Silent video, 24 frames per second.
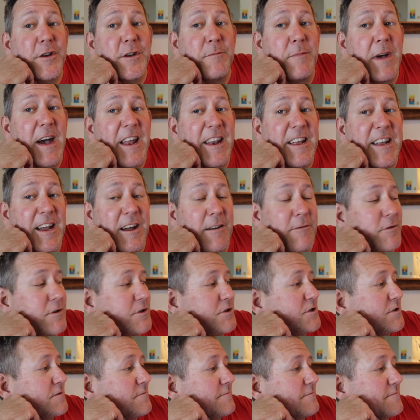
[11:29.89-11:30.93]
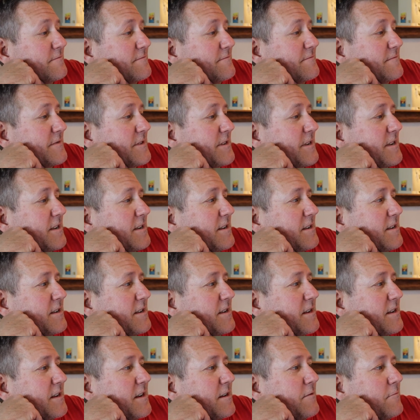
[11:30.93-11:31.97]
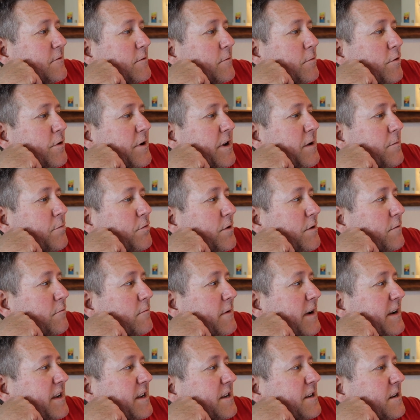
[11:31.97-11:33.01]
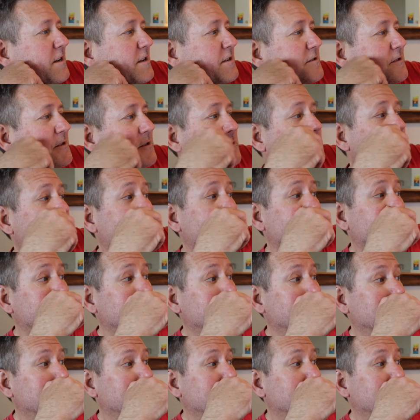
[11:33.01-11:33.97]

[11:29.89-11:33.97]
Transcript: good batting average. We weren't able to recognize this card.